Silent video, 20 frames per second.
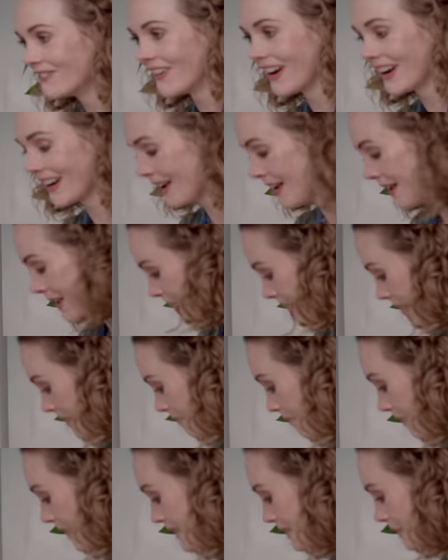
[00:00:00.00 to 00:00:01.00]
my
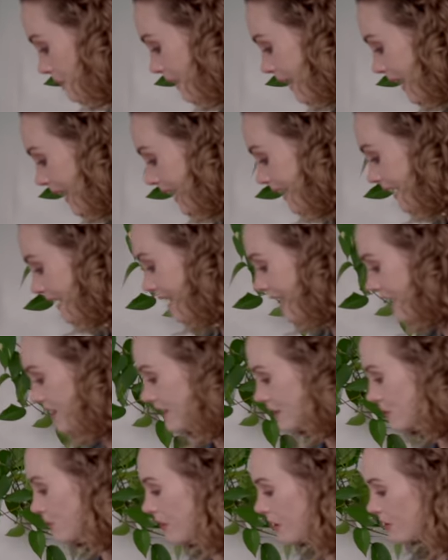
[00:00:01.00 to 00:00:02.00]
marzipan and I
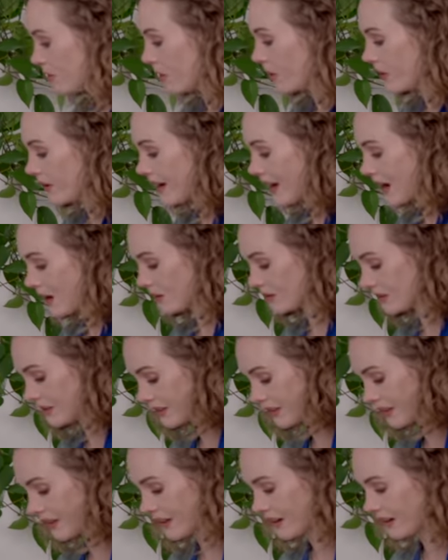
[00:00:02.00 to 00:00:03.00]
just want to roll it out
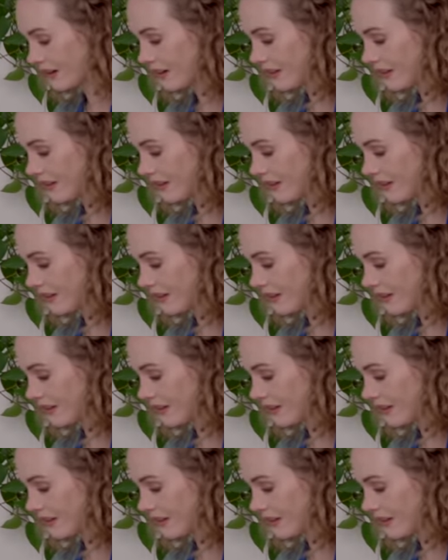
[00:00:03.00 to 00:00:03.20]
so that it